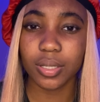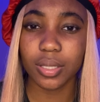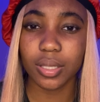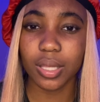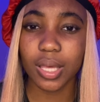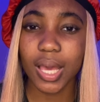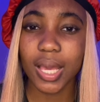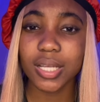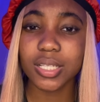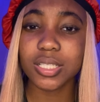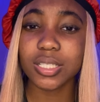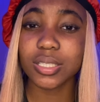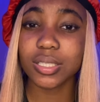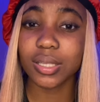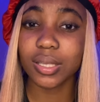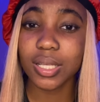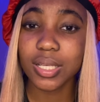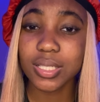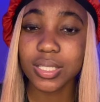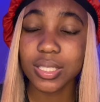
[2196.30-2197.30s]
Actually
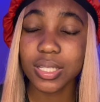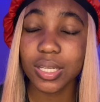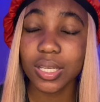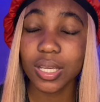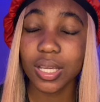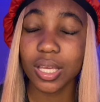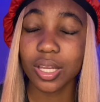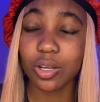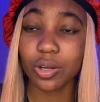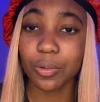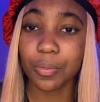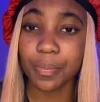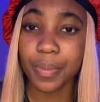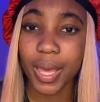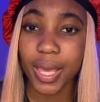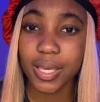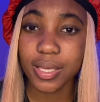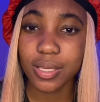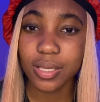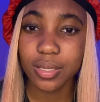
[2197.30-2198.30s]
listening and
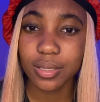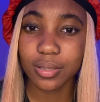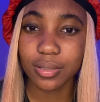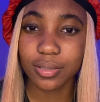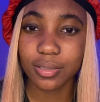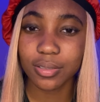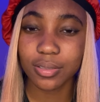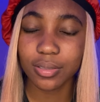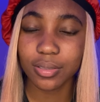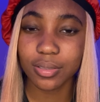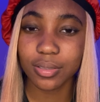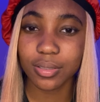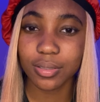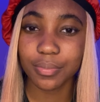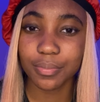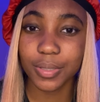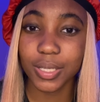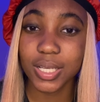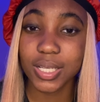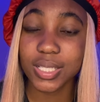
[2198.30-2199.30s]
obeying,
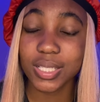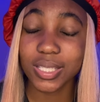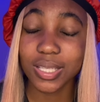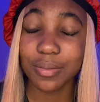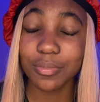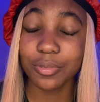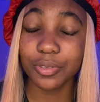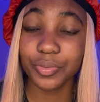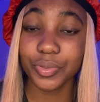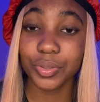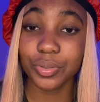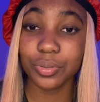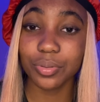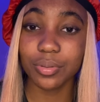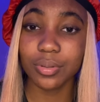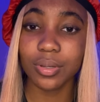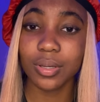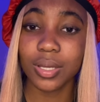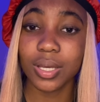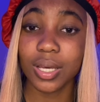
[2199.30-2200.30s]
because some of you,
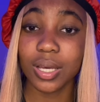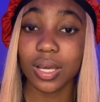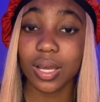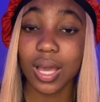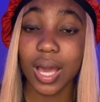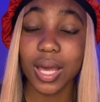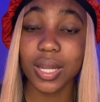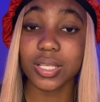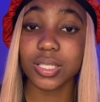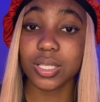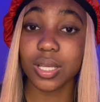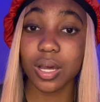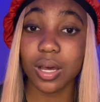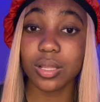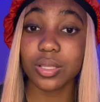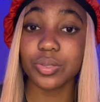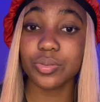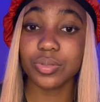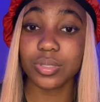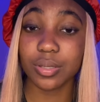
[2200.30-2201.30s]
God is
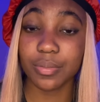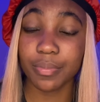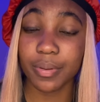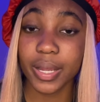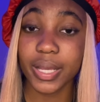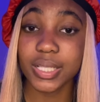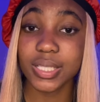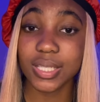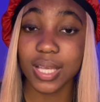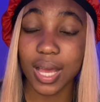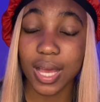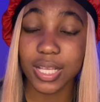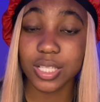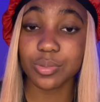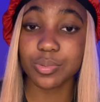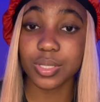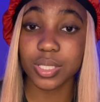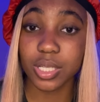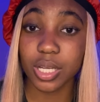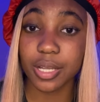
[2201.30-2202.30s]
calling you to break ties
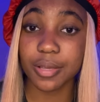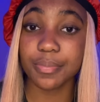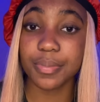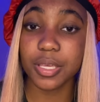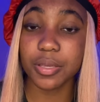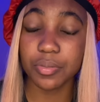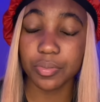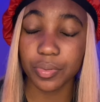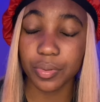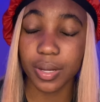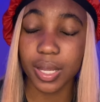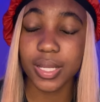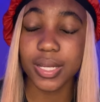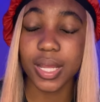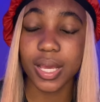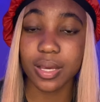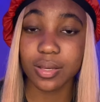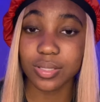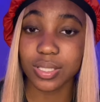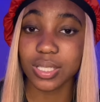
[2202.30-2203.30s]
with certain people right
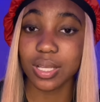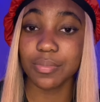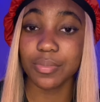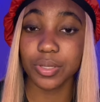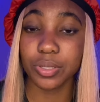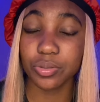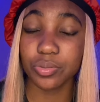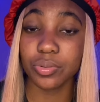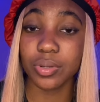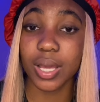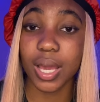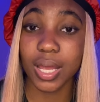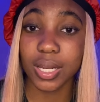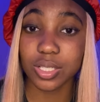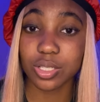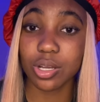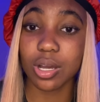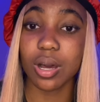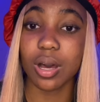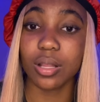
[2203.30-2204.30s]
now. Some of you, God is
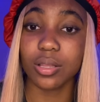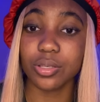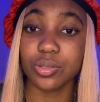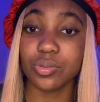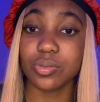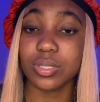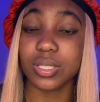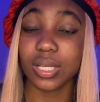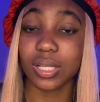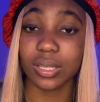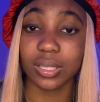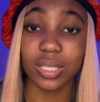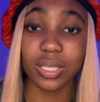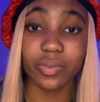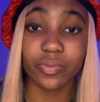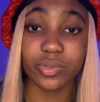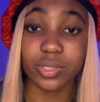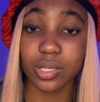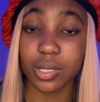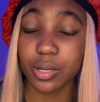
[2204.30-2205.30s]
calling you to leave
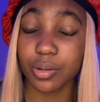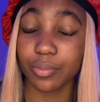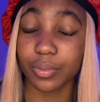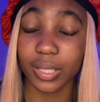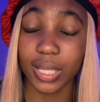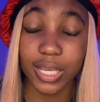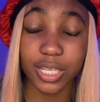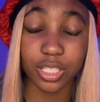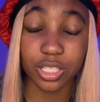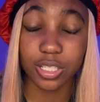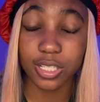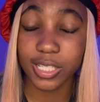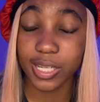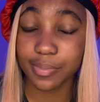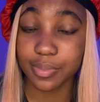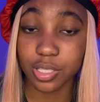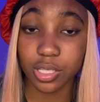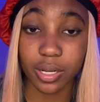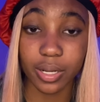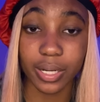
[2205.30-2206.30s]
certain relationships,
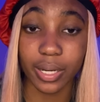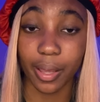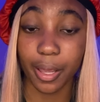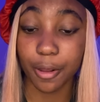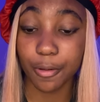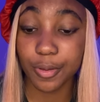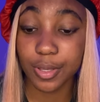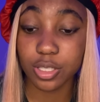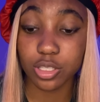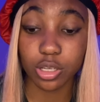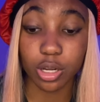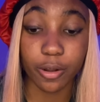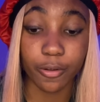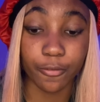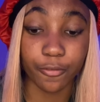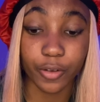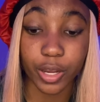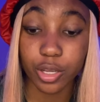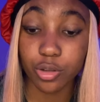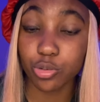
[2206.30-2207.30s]
certain areas, certain
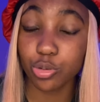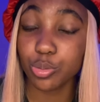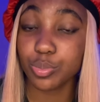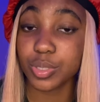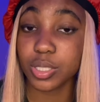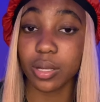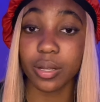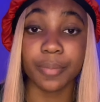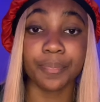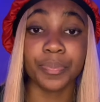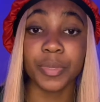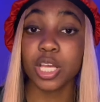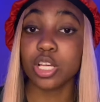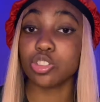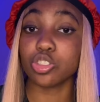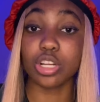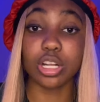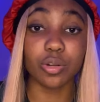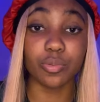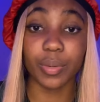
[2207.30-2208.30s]
friend groups,
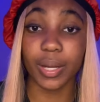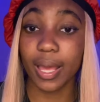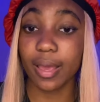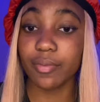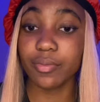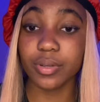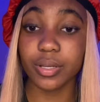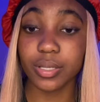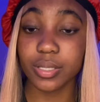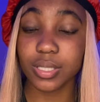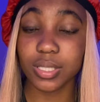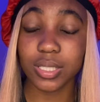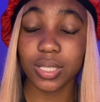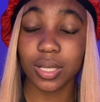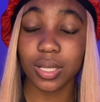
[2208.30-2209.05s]
certain whatevers.